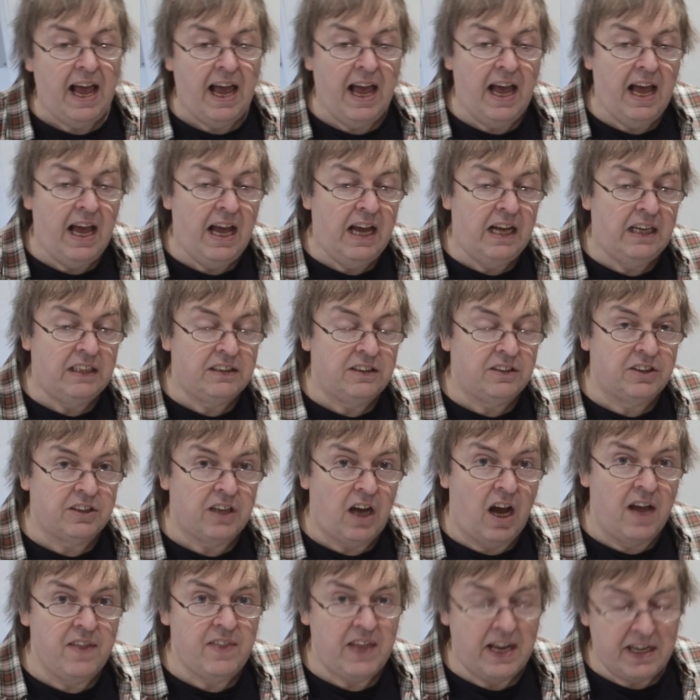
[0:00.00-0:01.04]
And
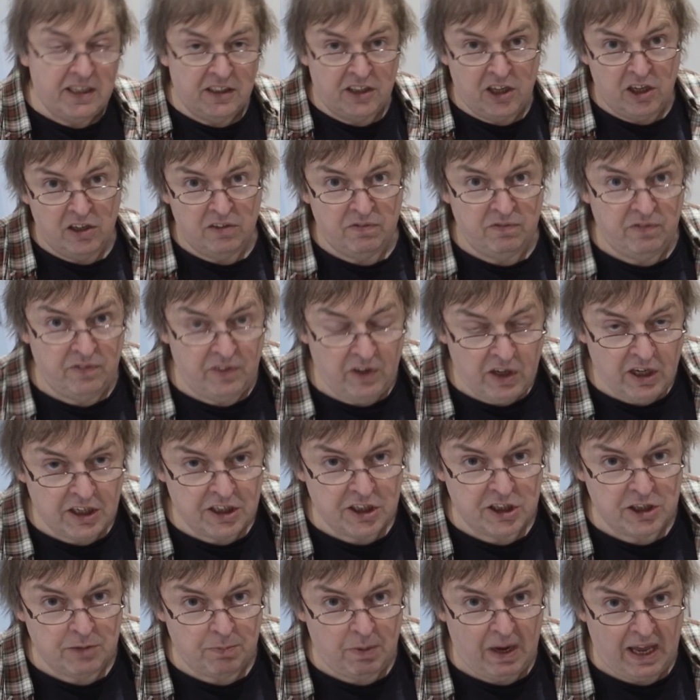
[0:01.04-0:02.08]
I then
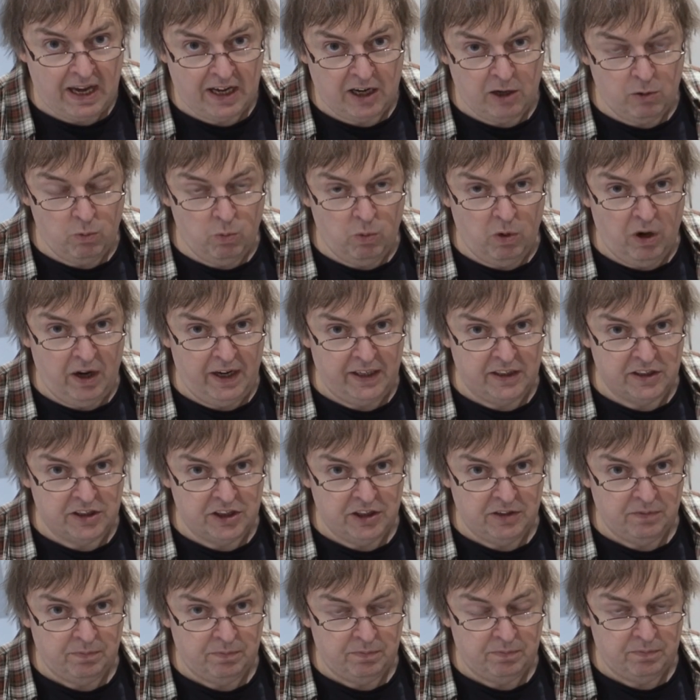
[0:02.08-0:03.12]
convert to black and
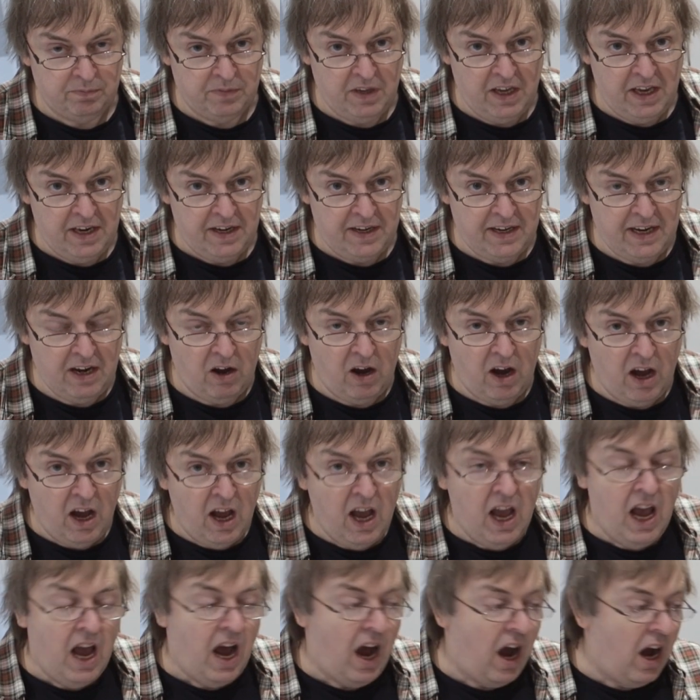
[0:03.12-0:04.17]
white. Now,
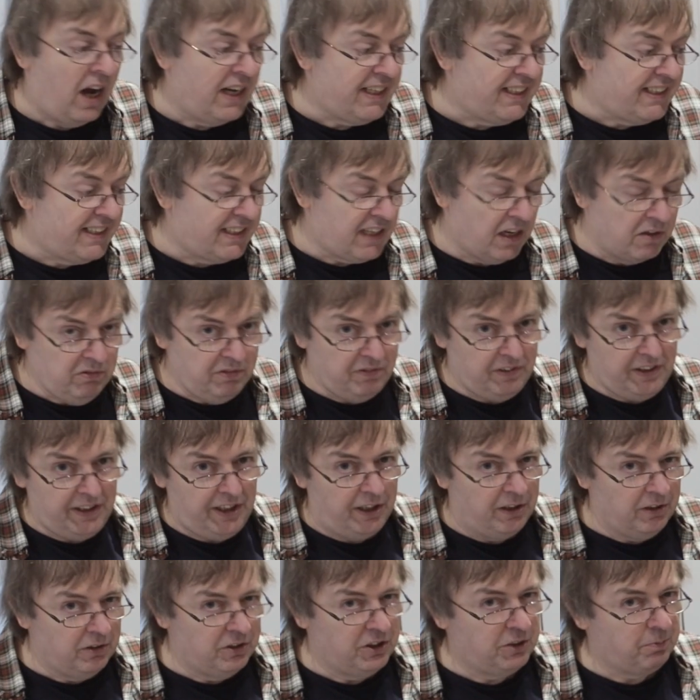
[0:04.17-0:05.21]
I don't
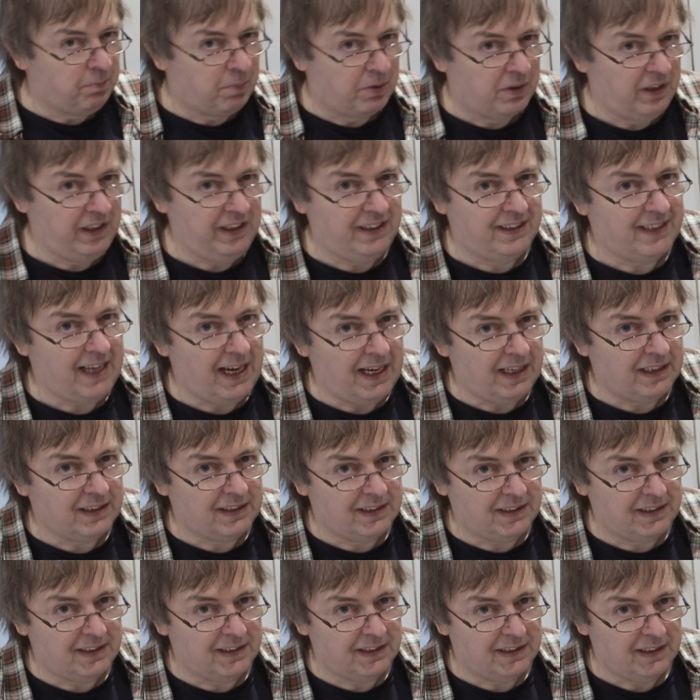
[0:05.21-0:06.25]
use
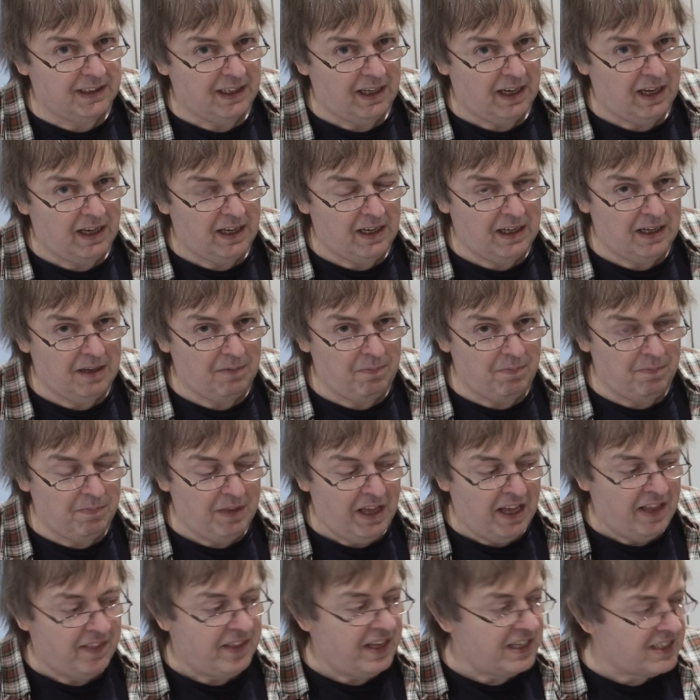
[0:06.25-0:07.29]
presets.
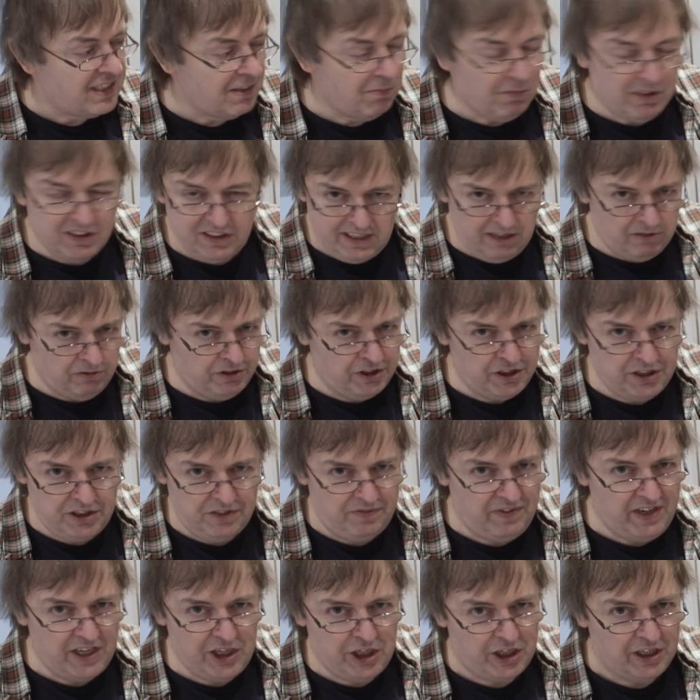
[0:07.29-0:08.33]
They're someone
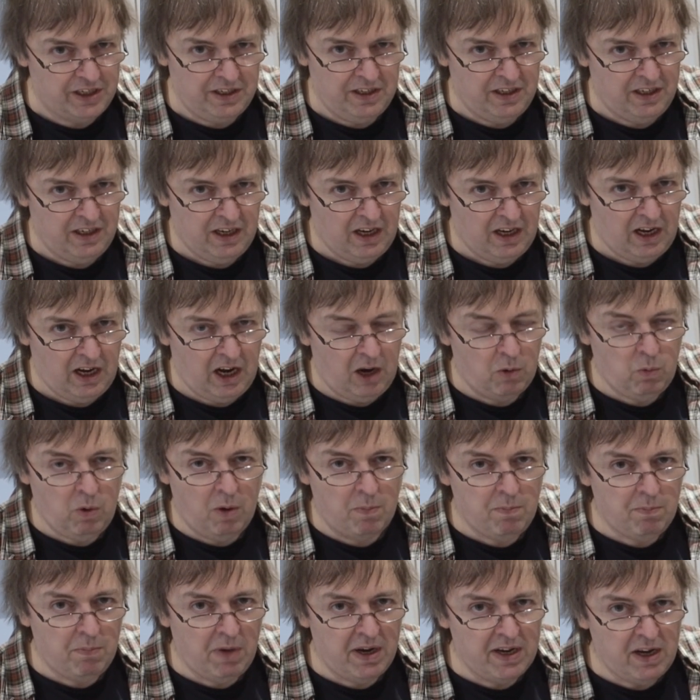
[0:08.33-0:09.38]
else's vision. I
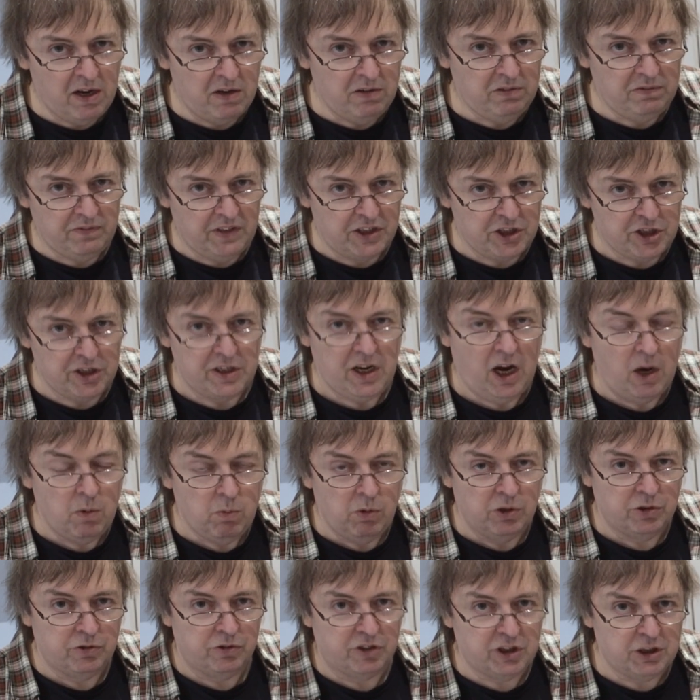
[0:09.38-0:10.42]
want my own vision. I
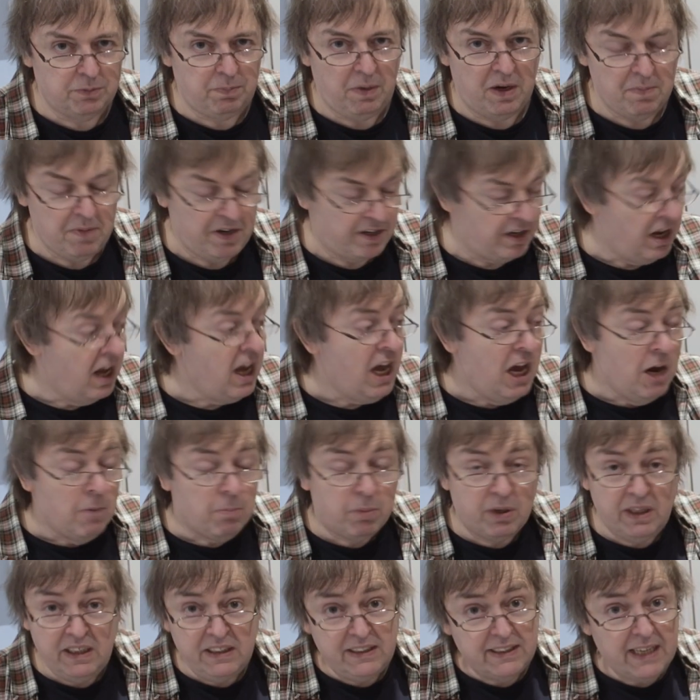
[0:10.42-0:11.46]
want to experiment.
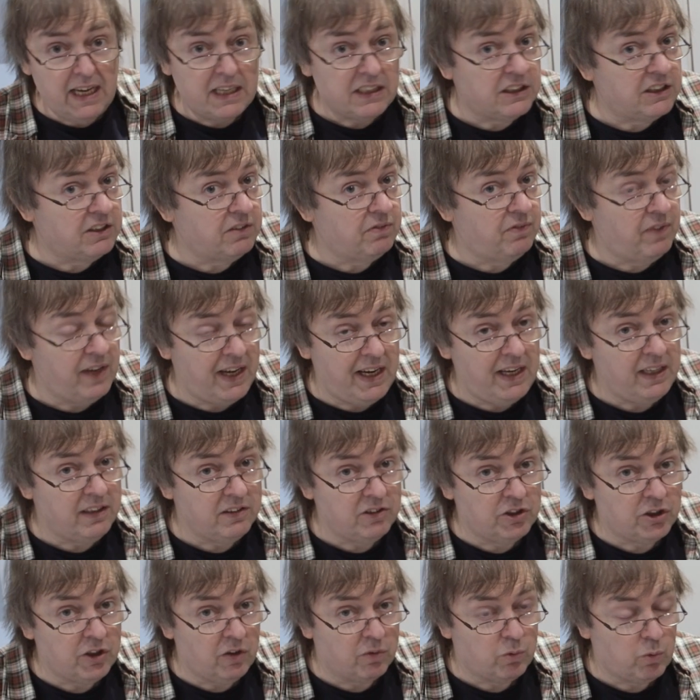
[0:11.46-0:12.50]
Presets
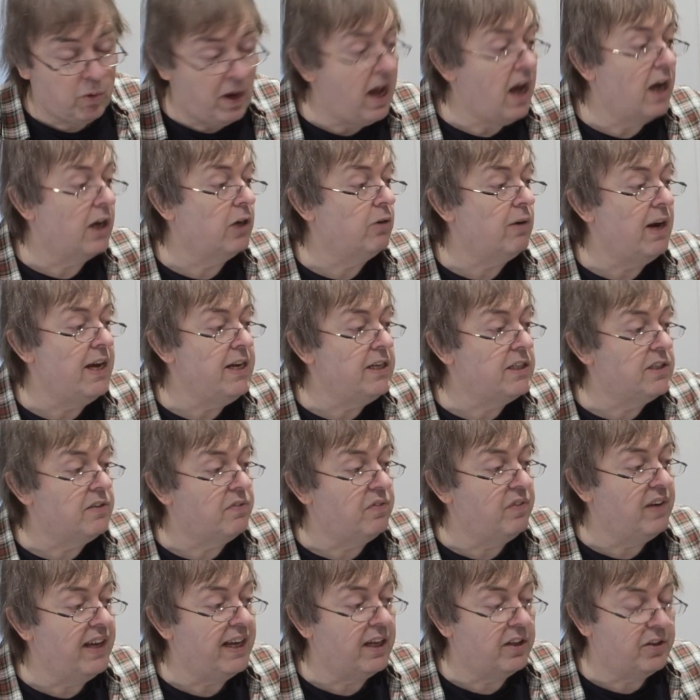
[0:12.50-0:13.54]
in software are great to
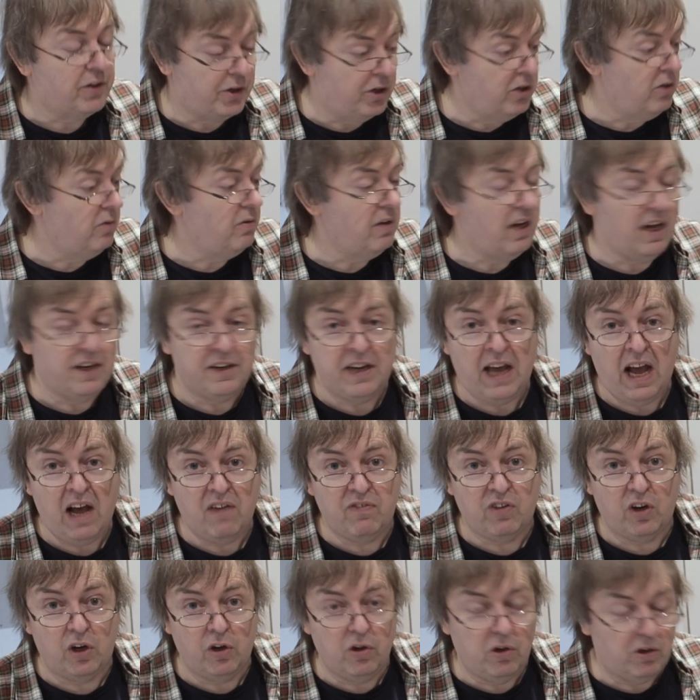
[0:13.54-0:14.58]
flick through and
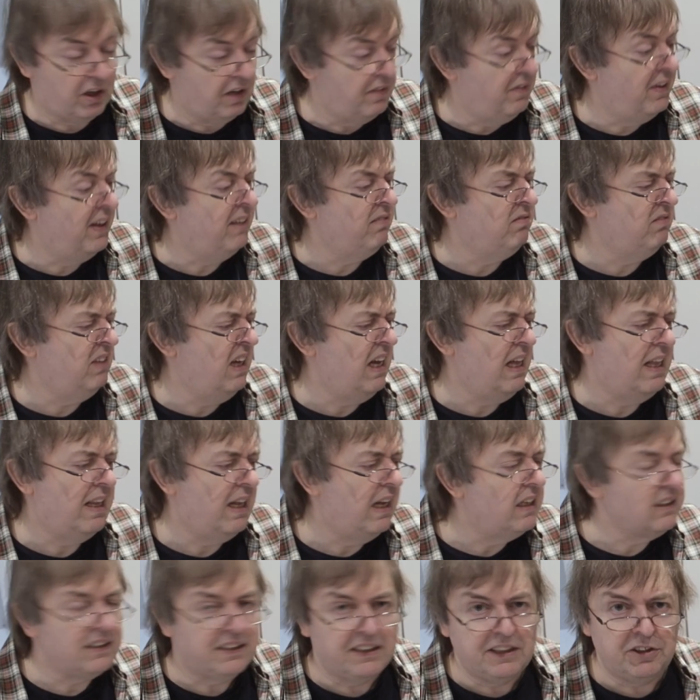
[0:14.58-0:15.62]
have a look and think, well,
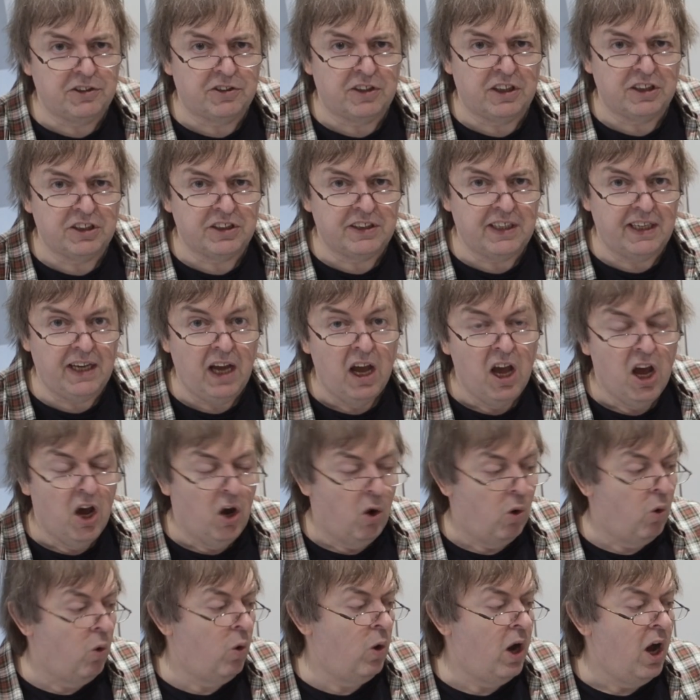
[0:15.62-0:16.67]
that's interesting,
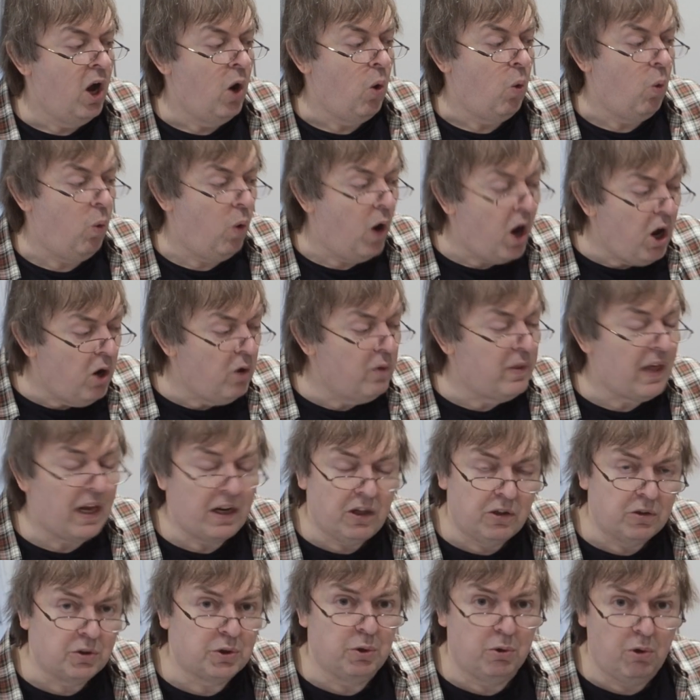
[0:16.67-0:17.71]
or whoa, that
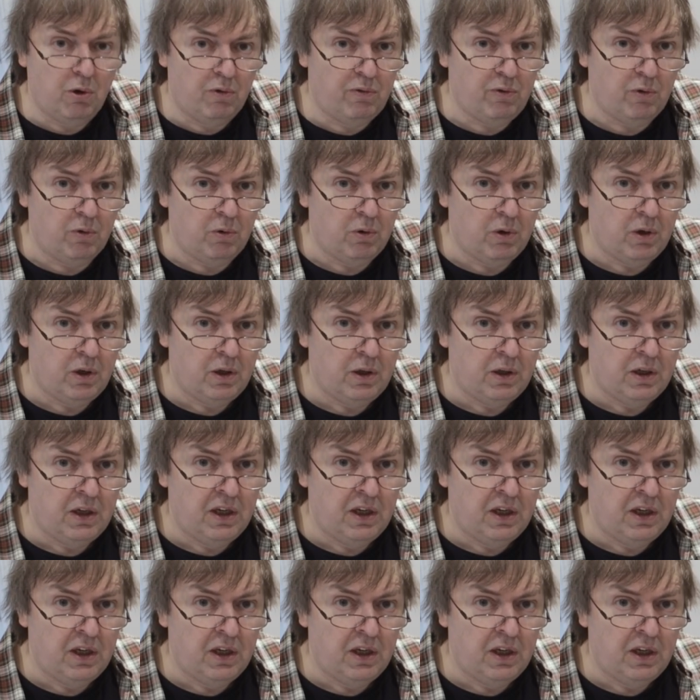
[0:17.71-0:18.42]
looks awful.